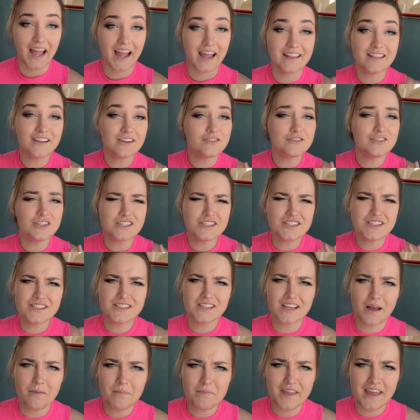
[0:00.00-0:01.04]
And there's just
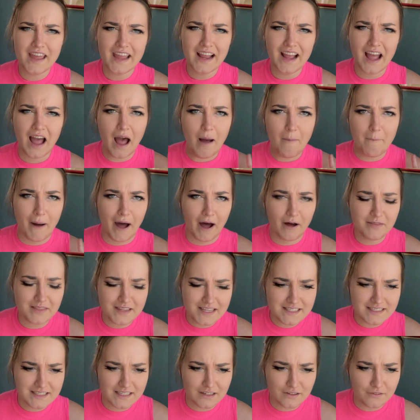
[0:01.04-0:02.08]
something about
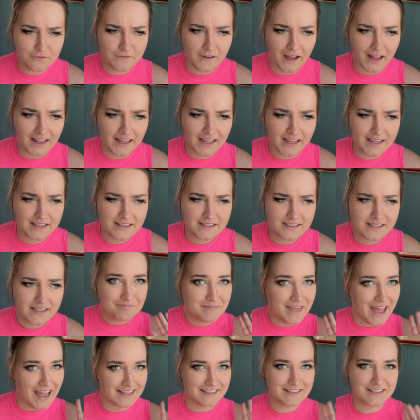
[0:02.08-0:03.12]
these little fellas
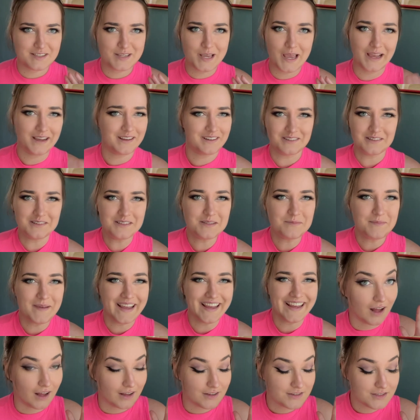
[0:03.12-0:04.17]
that tickles
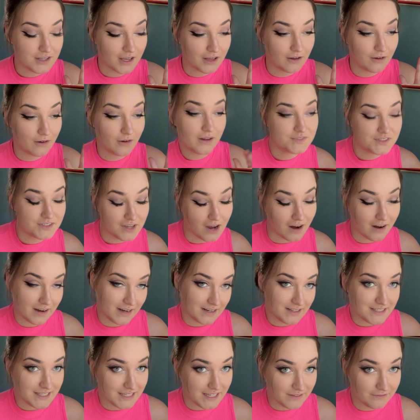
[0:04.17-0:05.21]
me. Also, sorry
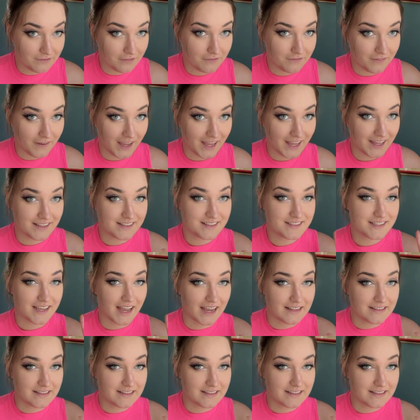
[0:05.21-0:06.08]
Tifa fans, I